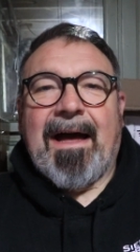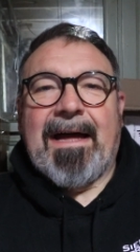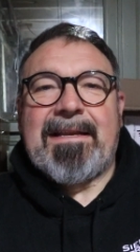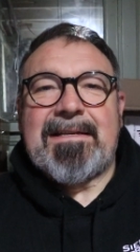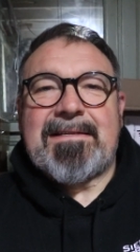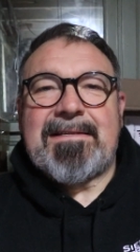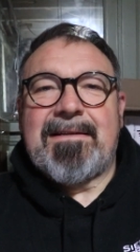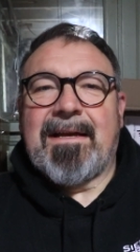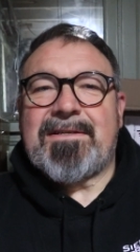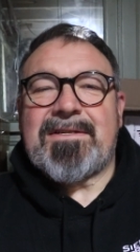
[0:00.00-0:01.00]
I did
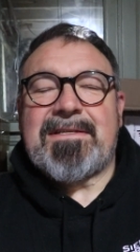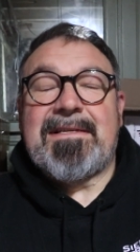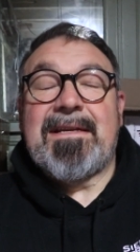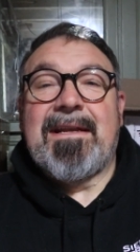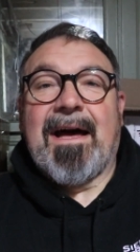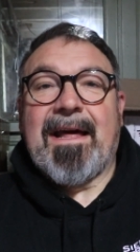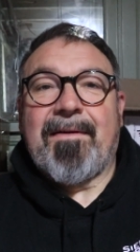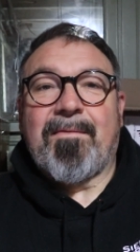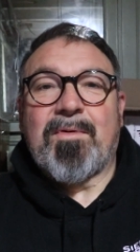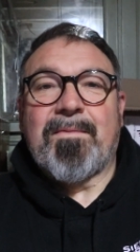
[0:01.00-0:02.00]
I just did not
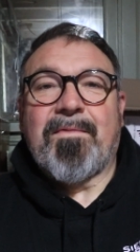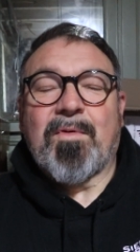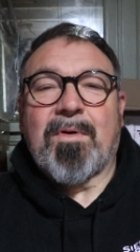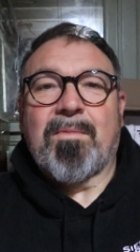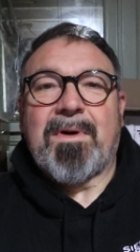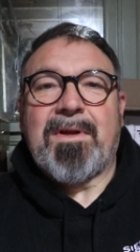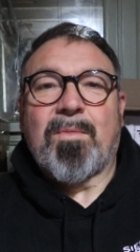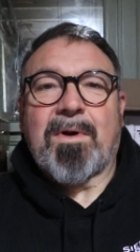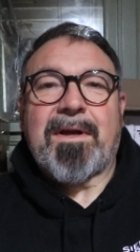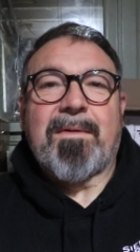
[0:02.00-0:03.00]
have room for. When
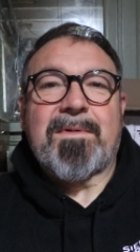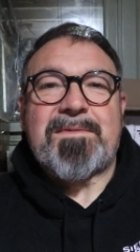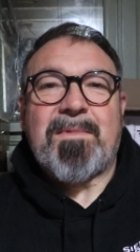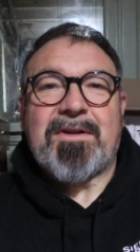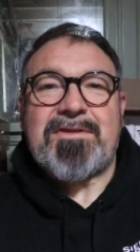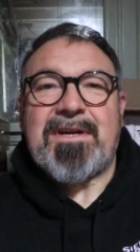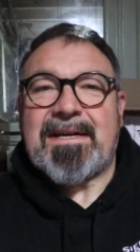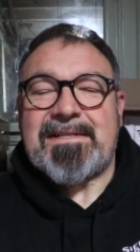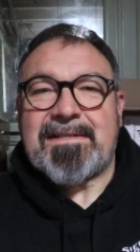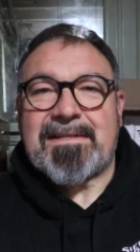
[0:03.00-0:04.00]
you're working with small
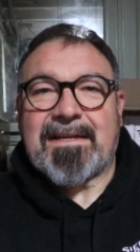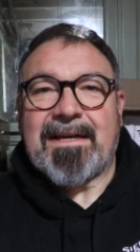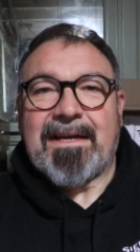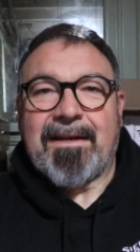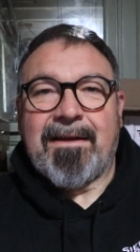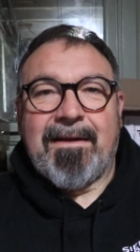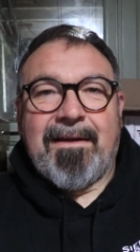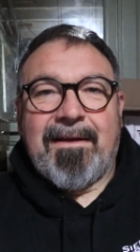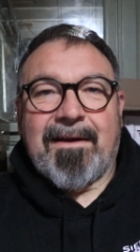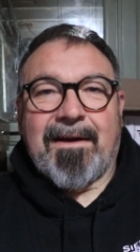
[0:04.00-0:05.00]
chassis, again,
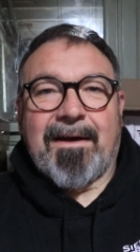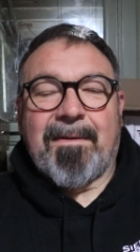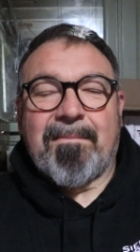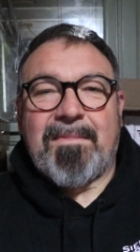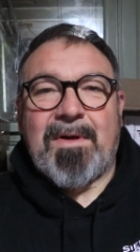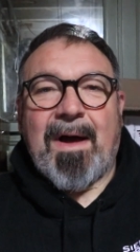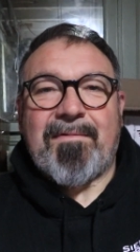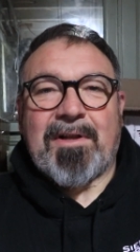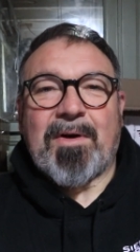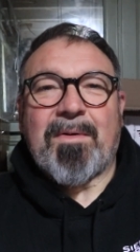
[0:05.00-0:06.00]
um, you have
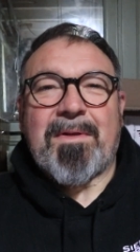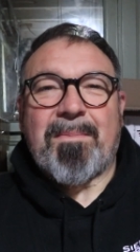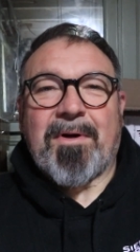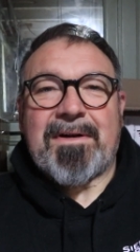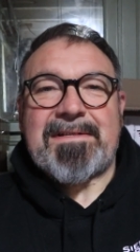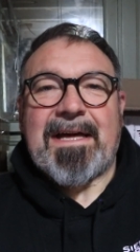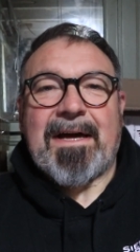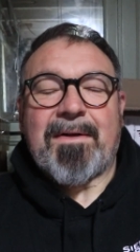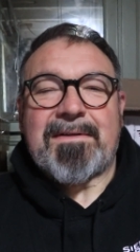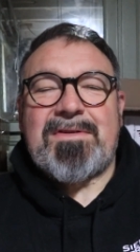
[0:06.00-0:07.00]
to lower the parts
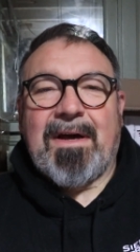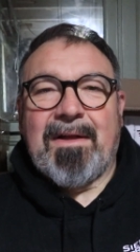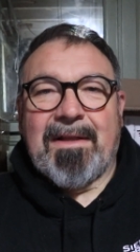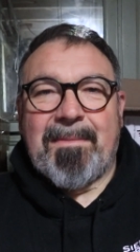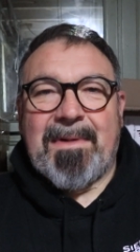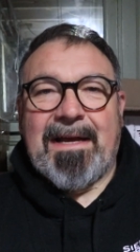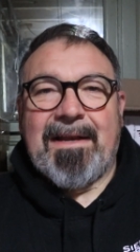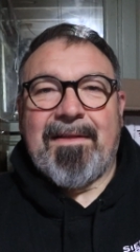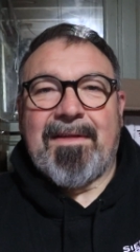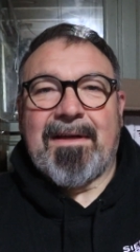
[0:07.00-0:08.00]
count. So I
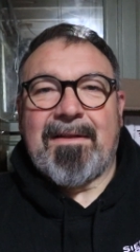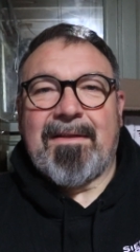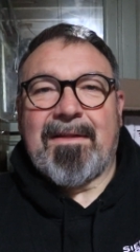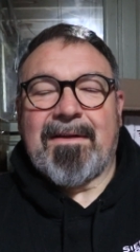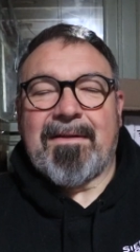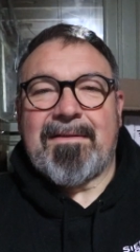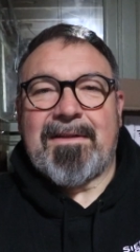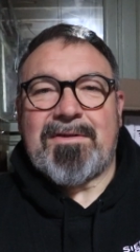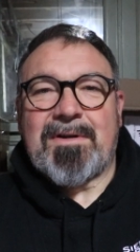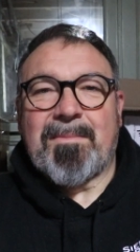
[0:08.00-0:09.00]
eliminated the the,
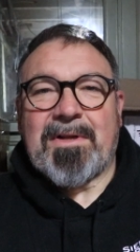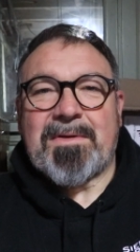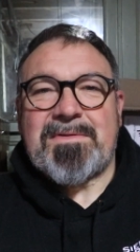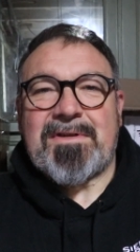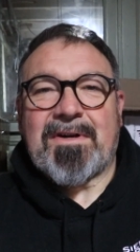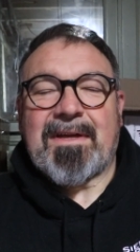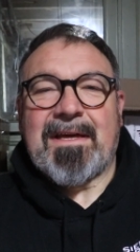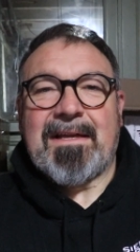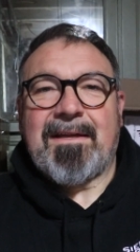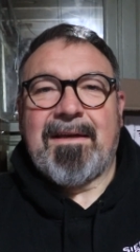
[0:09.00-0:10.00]
the tremolo
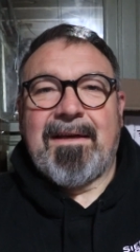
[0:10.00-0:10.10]
circuit,